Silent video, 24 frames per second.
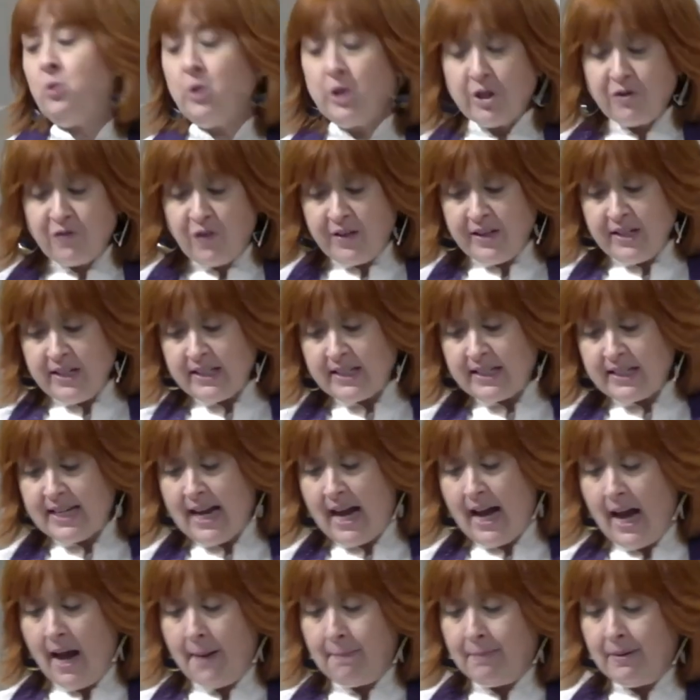In order for this
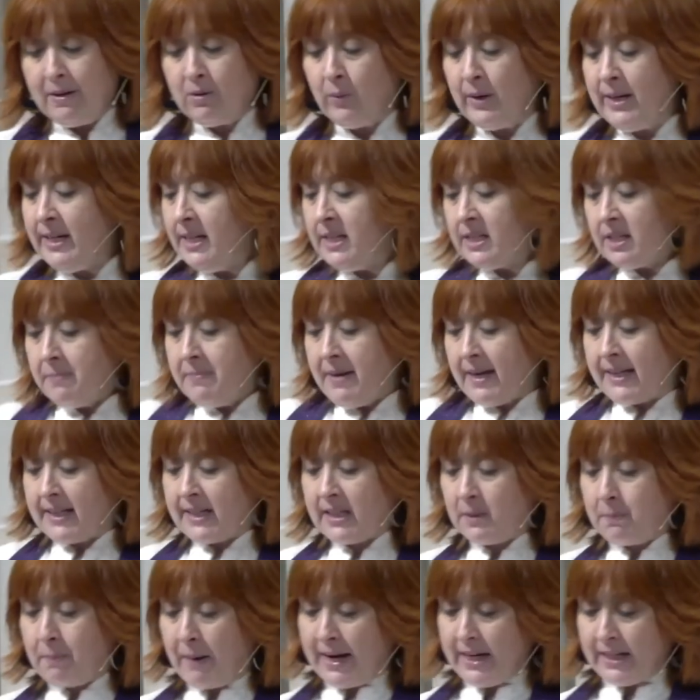to happen, we need to
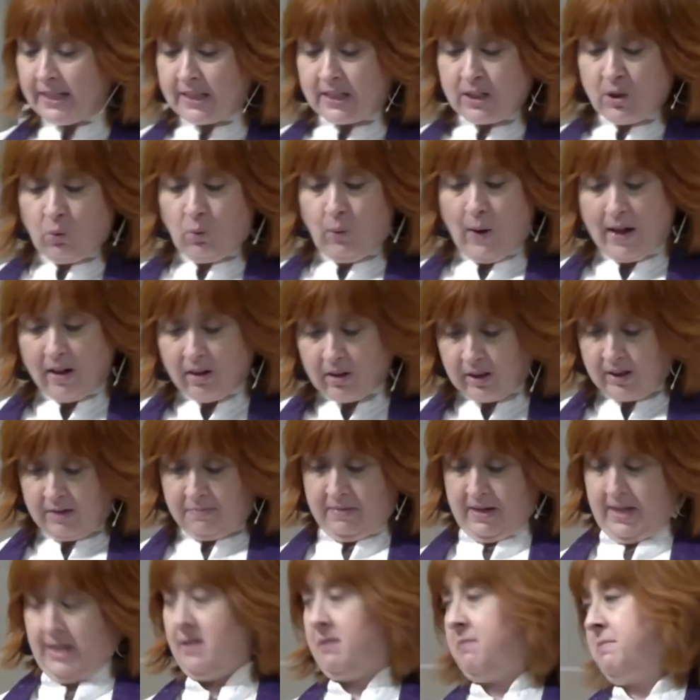make space to
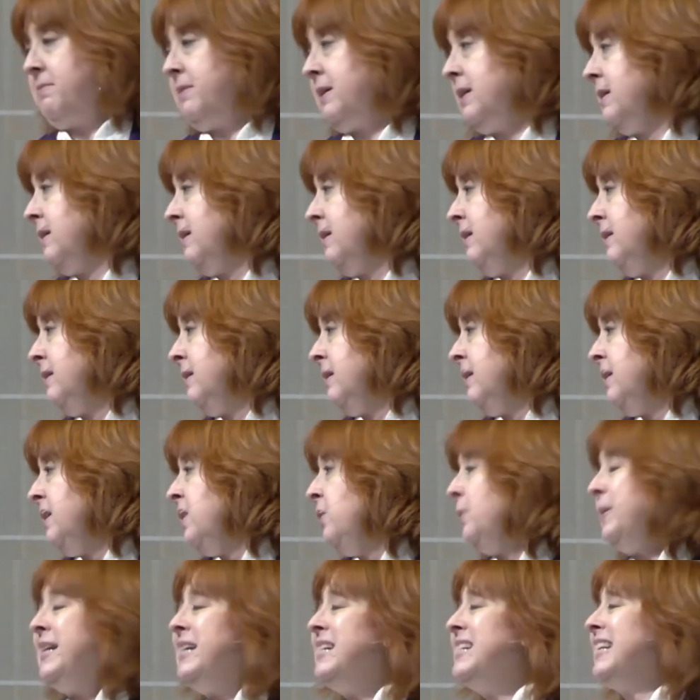welcome him.
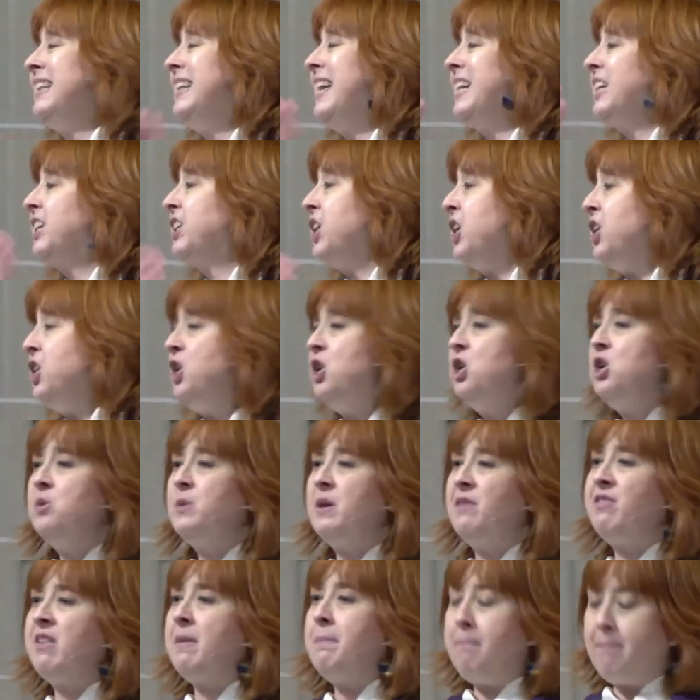We need to let
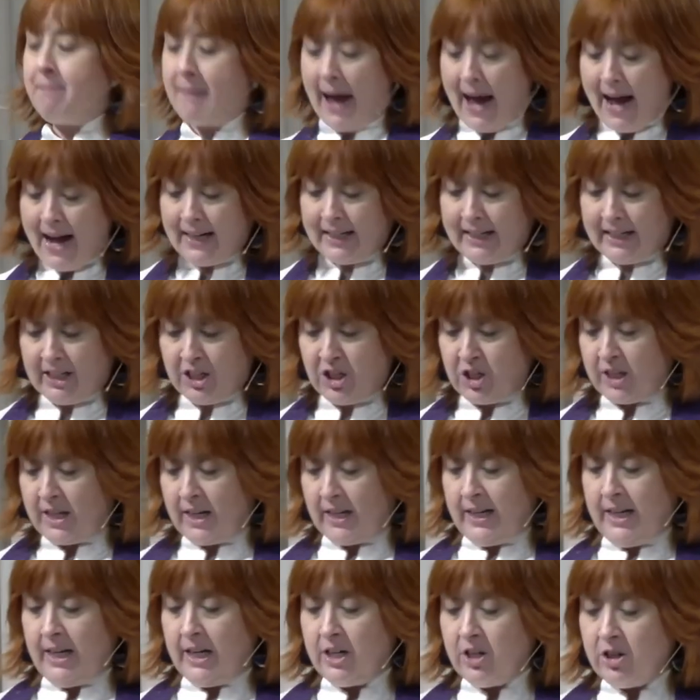go of the baggage
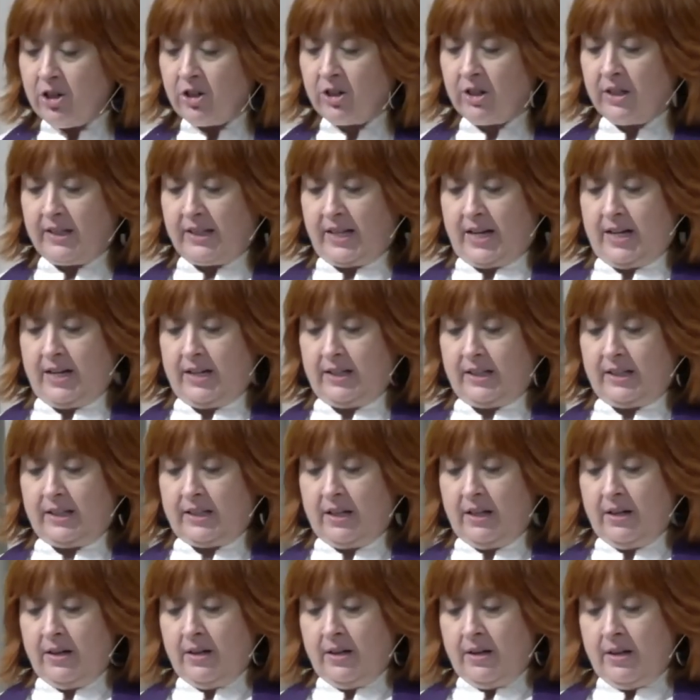that hinders
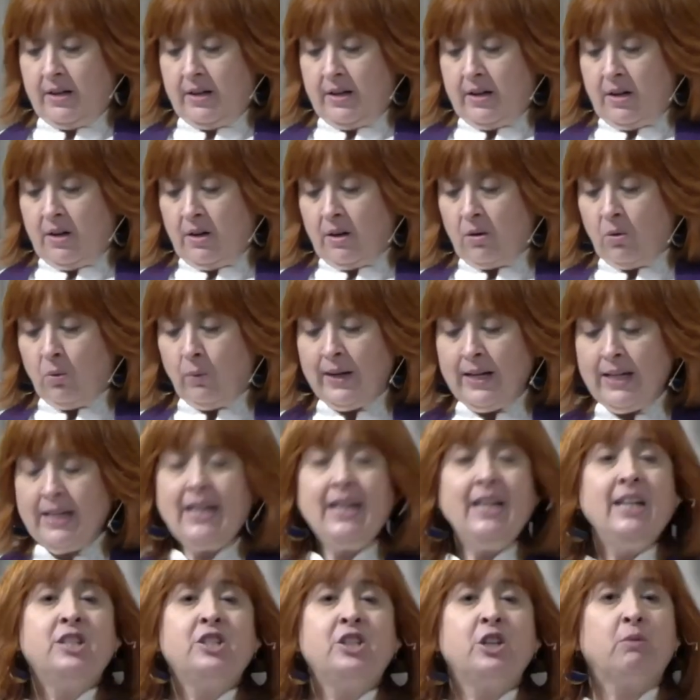us. We
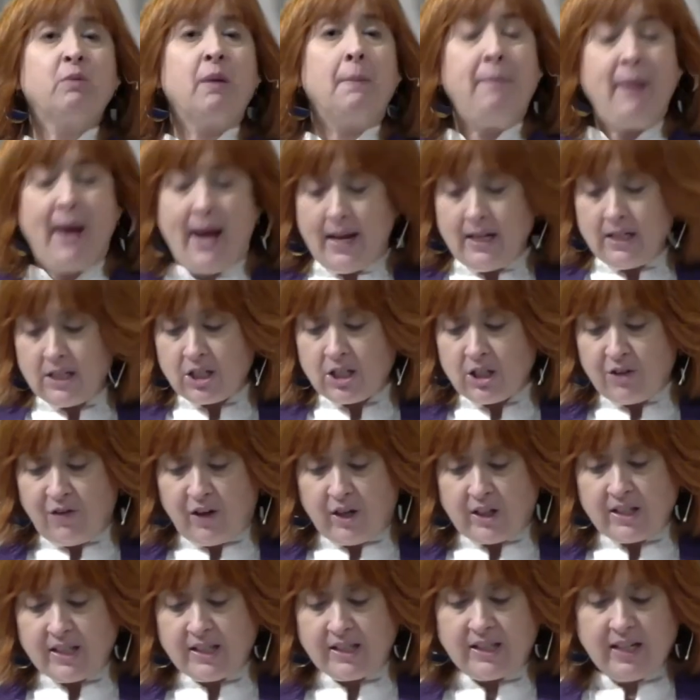need to repent
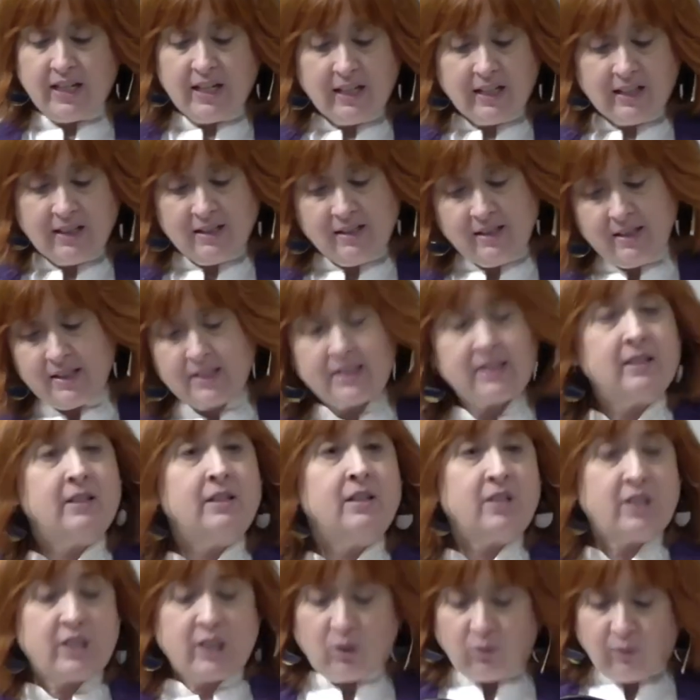of our sins,
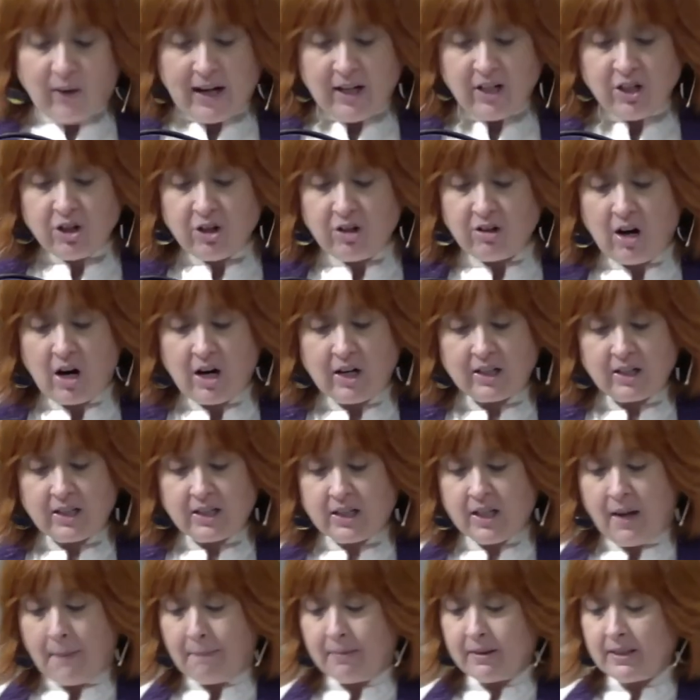surrender our
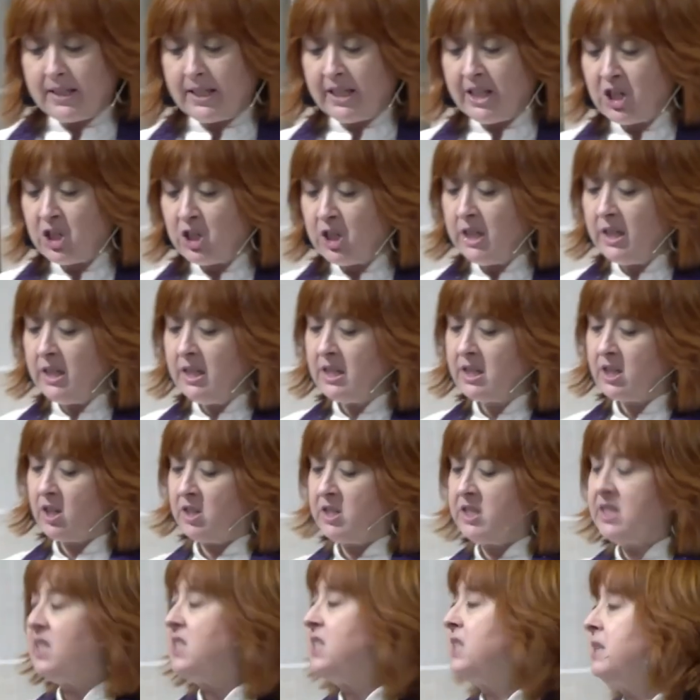suppositions,
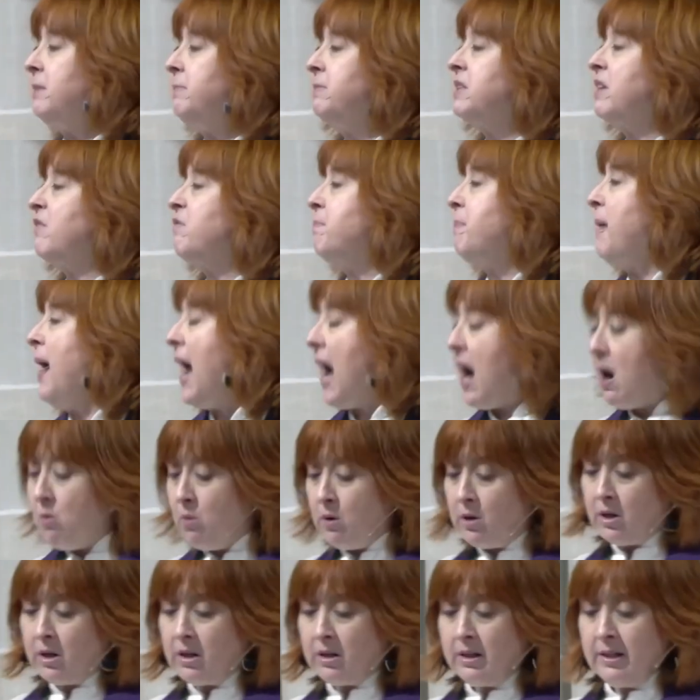our systems of
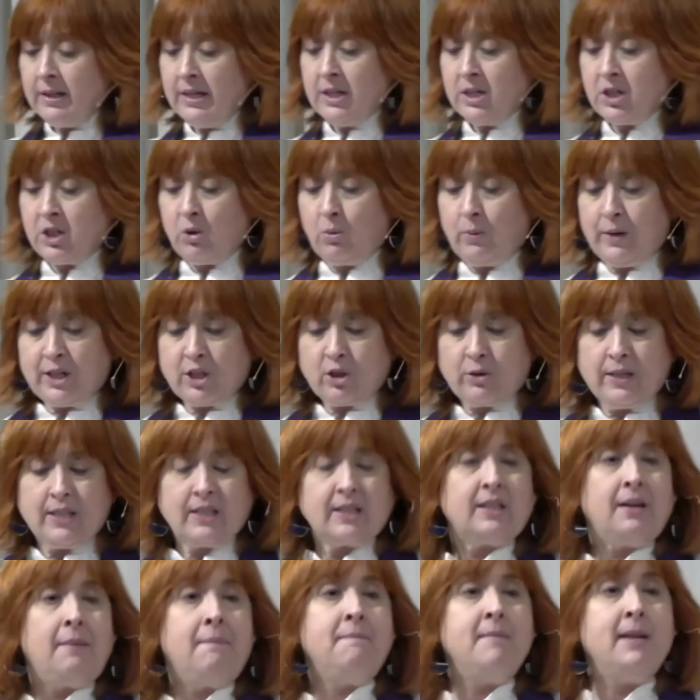power to which
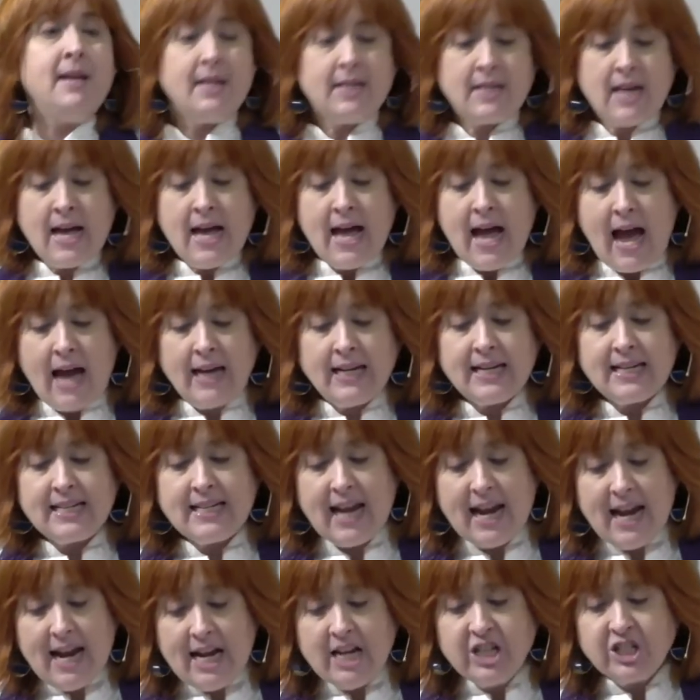we submit, and
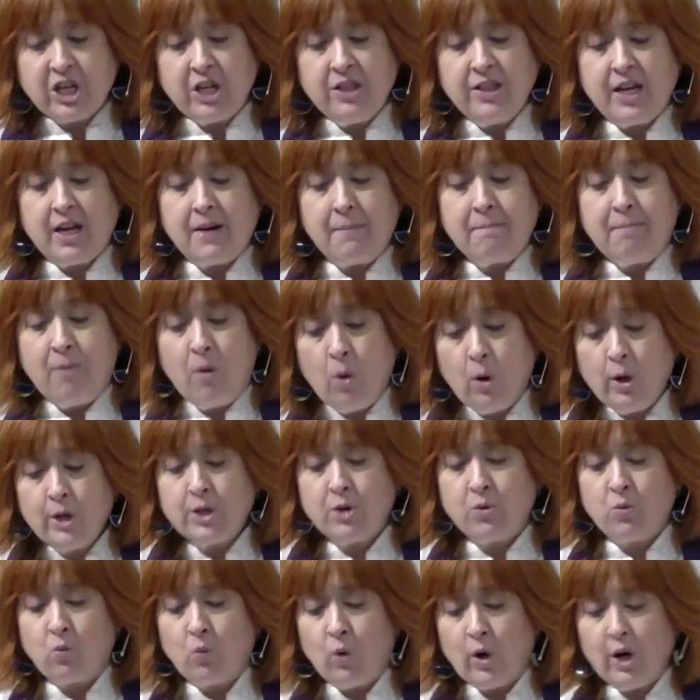engage in the
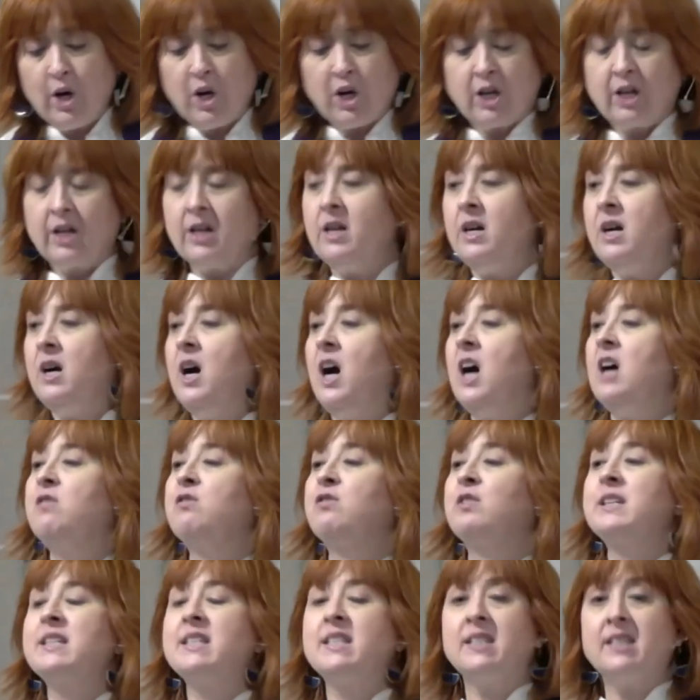important work
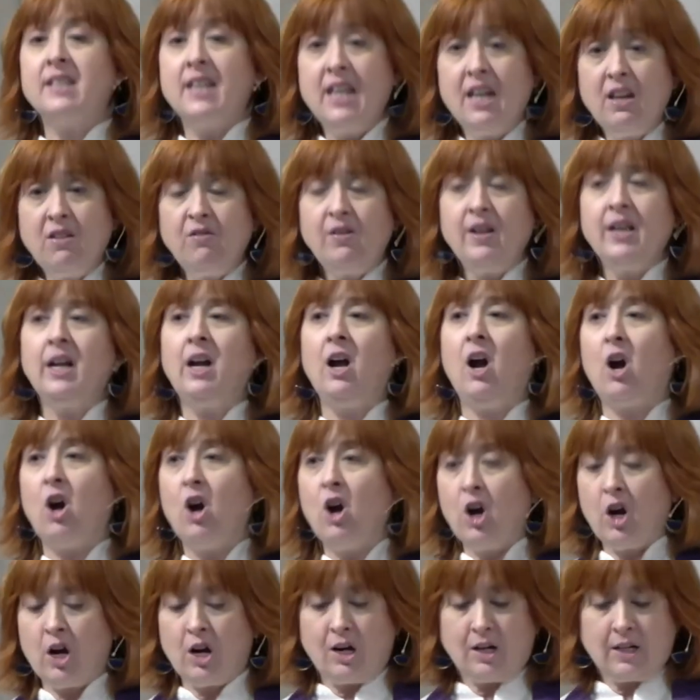of receiving
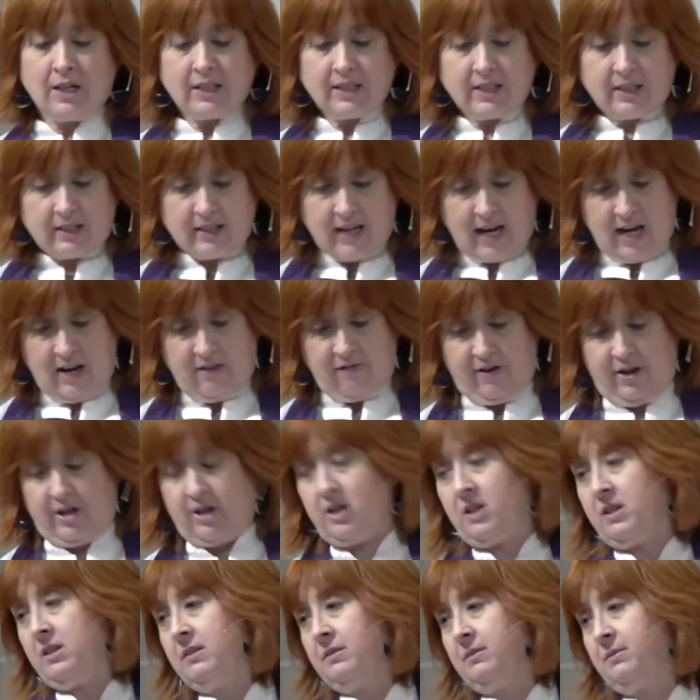our
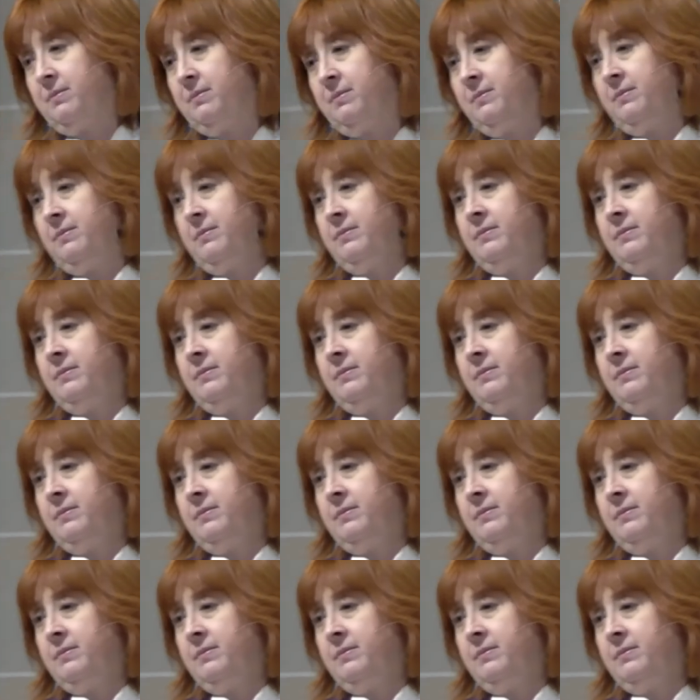Savior.